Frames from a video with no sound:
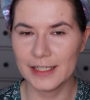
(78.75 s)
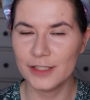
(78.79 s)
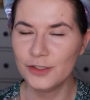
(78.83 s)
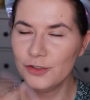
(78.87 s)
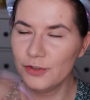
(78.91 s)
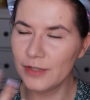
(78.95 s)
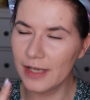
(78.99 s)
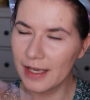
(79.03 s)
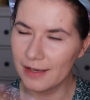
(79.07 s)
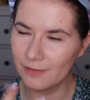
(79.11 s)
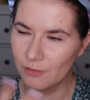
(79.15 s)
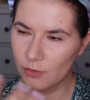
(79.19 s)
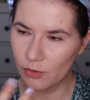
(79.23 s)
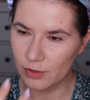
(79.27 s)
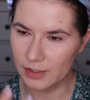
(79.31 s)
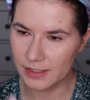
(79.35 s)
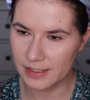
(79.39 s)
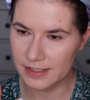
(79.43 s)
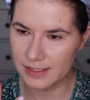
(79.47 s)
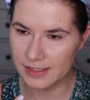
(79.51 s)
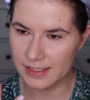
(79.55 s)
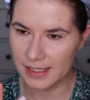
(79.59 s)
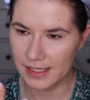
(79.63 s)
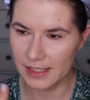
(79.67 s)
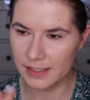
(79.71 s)
I do have oily
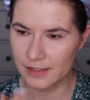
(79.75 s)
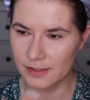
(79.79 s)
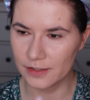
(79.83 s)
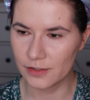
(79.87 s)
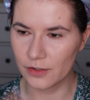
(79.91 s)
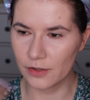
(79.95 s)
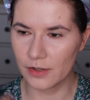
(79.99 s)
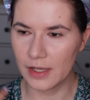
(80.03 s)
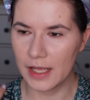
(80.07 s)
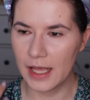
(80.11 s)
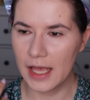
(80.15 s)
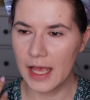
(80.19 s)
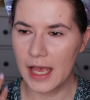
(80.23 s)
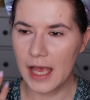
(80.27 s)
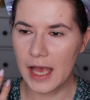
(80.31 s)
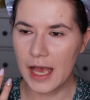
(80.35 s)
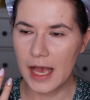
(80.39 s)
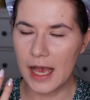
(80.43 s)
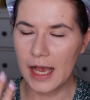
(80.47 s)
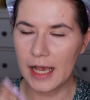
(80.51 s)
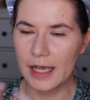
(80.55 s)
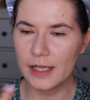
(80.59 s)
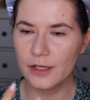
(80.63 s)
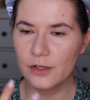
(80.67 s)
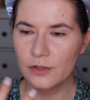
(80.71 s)
skin, so
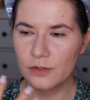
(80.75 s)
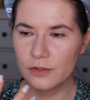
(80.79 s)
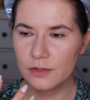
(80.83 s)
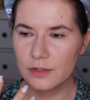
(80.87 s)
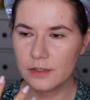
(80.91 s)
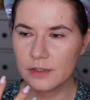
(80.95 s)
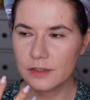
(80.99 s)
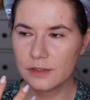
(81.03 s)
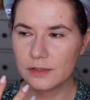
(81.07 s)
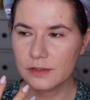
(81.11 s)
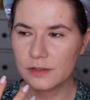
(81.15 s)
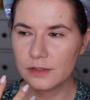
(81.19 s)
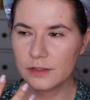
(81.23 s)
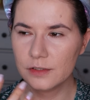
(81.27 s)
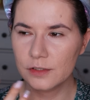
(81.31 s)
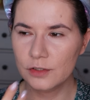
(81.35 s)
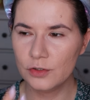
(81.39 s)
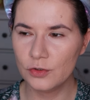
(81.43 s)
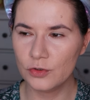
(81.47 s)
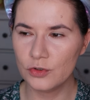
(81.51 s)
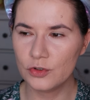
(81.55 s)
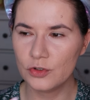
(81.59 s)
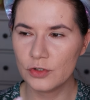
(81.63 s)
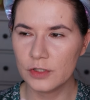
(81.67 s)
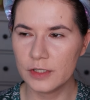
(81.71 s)
I don't
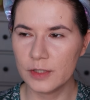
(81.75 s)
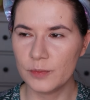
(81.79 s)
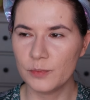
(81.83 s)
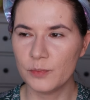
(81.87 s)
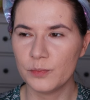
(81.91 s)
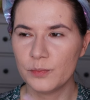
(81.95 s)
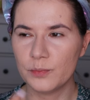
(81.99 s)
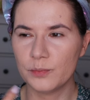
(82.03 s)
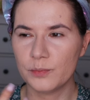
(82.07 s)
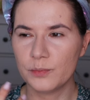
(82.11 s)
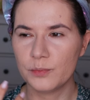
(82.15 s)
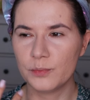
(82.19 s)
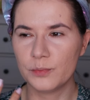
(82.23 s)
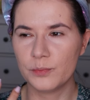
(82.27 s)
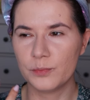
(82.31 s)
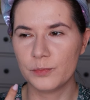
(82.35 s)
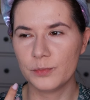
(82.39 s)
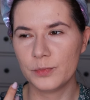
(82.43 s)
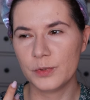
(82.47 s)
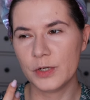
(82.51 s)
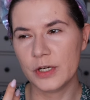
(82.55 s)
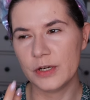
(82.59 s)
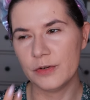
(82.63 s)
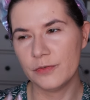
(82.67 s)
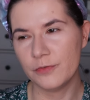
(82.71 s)
usually
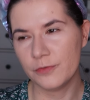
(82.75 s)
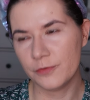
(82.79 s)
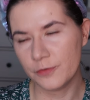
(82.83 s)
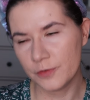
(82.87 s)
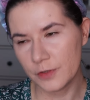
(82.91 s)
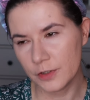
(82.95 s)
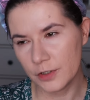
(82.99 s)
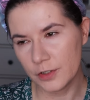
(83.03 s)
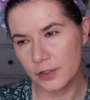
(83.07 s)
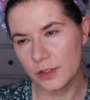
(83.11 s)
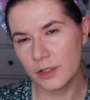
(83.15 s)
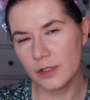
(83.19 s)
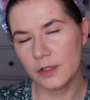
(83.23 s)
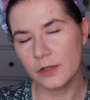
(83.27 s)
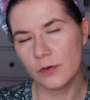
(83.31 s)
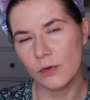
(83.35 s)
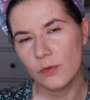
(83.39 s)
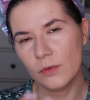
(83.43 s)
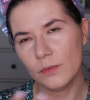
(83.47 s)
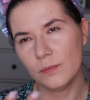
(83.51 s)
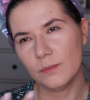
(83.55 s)
prefer